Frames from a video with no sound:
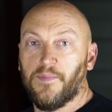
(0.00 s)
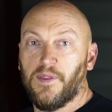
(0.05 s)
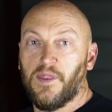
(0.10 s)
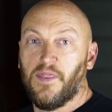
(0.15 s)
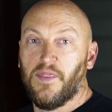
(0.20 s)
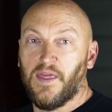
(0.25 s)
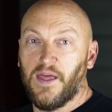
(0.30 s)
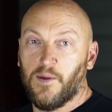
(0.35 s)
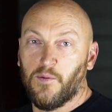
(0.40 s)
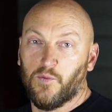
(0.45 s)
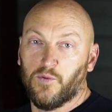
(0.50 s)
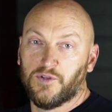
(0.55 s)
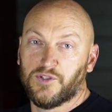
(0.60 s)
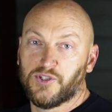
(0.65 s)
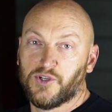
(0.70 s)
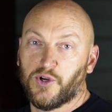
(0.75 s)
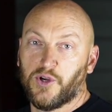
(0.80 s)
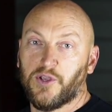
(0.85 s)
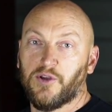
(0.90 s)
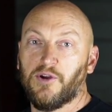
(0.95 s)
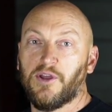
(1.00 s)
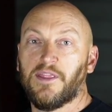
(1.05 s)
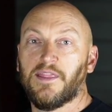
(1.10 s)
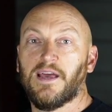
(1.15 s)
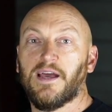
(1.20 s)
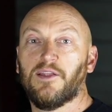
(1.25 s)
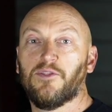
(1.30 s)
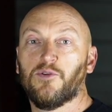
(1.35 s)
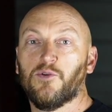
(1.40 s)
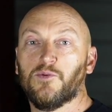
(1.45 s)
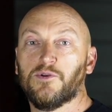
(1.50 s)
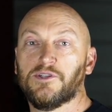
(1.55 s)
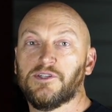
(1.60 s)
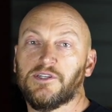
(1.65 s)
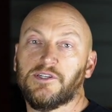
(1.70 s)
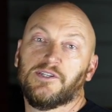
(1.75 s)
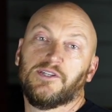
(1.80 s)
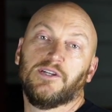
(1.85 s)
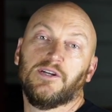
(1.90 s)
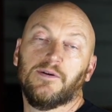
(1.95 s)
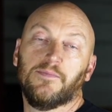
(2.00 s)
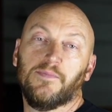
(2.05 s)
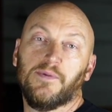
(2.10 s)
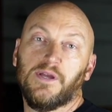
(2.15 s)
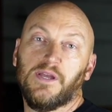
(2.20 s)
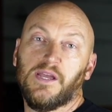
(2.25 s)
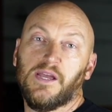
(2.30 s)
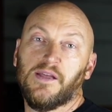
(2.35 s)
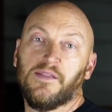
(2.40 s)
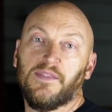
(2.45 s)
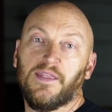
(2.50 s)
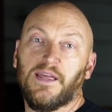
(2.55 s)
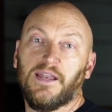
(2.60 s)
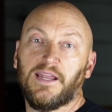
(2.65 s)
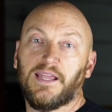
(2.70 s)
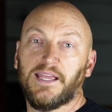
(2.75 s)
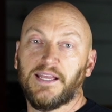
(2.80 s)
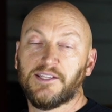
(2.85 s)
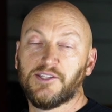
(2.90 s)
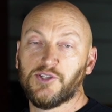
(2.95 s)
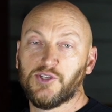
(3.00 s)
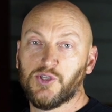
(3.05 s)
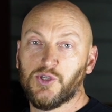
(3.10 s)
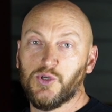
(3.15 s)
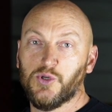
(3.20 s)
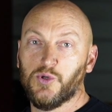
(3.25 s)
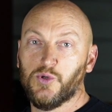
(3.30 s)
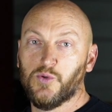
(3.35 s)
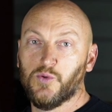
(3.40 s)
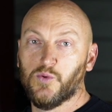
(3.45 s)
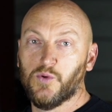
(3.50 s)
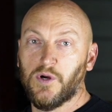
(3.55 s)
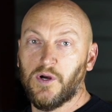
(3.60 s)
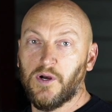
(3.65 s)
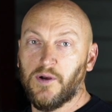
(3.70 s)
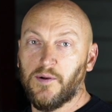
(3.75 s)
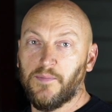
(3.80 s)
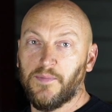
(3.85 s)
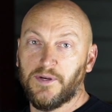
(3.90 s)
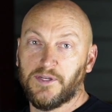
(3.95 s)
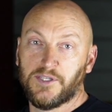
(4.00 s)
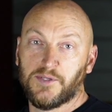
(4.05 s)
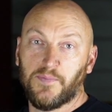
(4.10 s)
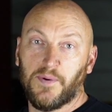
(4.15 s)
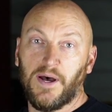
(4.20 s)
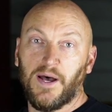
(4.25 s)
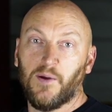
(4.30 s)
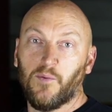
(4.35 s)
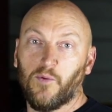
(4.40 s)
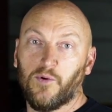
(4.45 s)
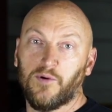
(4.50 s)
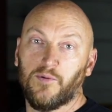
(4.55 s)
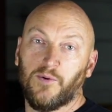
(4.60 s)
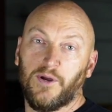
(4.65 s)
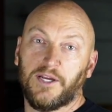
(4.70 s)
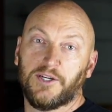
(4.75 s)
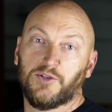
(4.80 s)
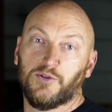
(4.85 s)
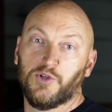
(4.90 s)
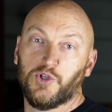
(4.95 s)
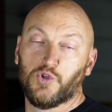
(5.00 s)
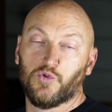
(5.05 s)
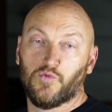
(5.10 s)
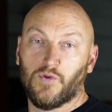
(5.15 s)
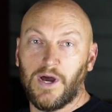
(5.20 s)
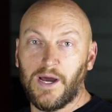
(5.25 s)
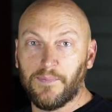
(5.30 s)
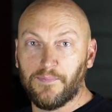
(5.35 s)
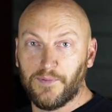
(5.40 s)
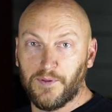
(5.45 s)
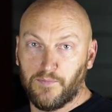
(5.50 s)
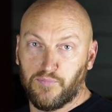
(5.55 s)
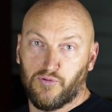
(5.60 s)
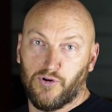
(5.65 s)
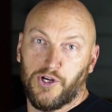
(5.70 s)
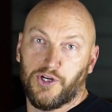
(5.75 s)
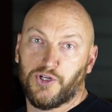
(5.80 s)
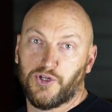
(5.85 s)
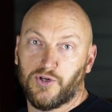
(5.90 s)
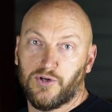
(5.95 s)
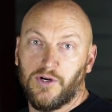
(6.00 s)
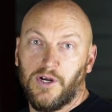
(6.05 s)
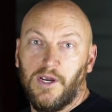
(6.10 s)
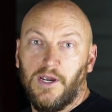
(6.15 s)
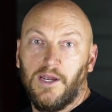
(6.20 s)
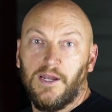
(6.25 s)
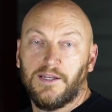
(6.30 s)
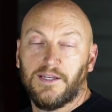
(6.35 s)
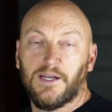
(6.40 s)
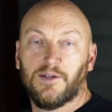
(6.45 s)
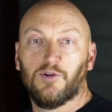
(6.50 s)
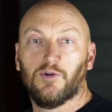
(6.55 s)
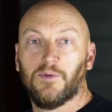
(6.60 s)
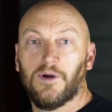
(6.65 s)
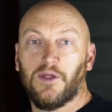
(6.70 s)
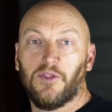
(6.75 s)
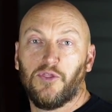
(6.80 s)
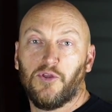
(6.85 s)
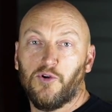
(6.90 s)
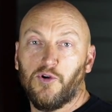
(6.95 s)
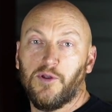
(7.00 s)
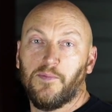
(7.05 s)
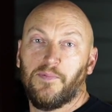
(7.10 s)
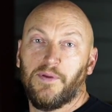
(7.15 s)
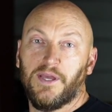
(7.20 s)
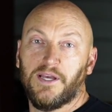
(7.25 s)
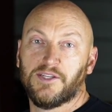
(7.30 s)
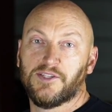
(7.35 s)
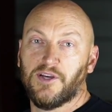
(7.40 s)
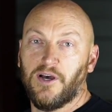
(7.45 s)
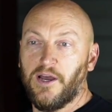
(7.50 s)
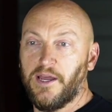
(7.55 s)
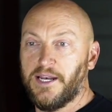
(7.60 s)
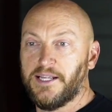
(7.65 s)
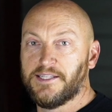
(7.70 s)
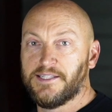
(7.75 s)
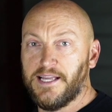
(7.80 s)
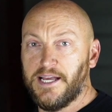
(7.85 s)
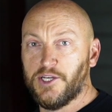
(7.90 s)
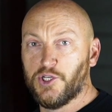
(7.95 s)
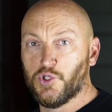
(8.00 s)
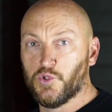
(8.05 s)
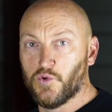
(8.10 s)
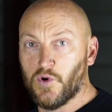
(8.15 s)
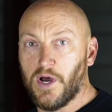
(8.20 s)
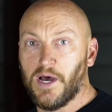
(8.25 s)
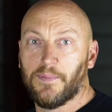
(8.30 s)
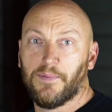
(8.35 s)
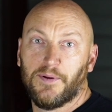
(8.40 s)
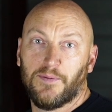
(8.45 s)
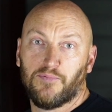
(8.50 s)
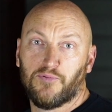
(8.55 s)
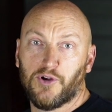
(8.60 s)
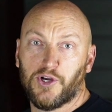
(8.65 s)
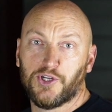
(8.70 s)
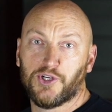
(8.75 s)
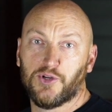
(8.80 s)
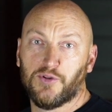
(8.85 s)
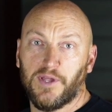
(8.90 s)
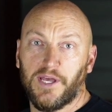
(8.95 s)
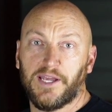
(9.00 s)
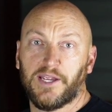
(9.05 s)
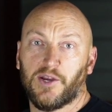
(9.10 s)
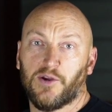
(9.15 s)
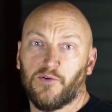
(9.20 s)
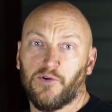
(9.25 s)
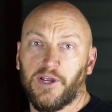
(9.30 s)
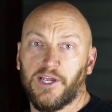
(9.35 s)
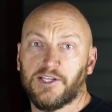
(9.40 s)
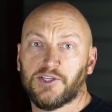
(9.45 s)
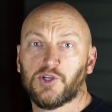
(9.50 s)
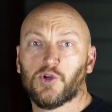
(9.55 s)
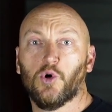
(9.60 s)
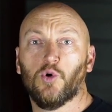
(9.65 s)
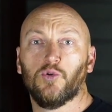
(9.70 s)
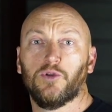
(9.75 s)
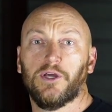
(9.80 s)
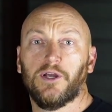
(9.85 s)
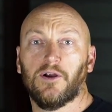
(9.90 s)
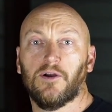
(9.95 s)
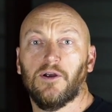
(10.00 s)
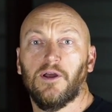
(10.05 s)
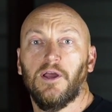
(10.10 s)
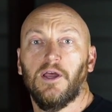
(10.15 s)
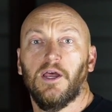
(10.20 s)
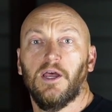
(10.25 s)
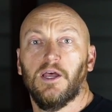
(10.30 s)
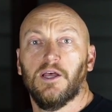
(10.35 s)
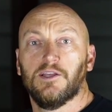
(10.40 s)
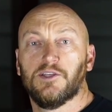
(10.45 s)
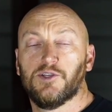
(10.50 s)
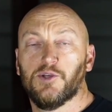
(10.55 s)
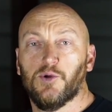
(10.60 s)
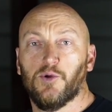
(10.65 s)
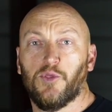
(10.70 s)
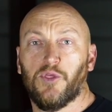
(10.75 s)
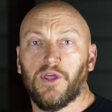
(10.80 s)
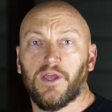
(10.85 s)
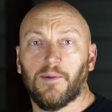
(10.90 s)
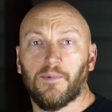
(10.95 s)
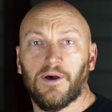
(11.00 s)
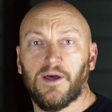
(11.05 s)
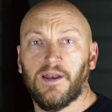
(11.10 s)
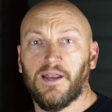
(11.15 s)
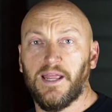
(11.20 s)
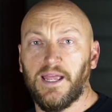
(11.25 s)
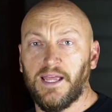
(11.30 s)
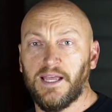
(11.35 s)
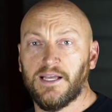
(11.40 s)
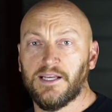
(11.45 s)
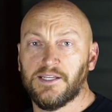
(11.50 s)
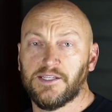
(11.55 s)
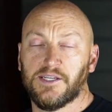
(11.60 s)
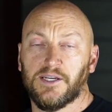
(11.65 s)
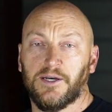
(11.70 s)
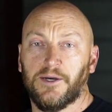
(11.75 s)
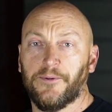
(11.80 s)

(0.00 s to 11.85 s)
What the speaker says: that will circulate that through a system, and then it gets to a spot where it will actually drop the pressure down to about 30 psi, and it's that drop in pressure that creates cold air. So think about it as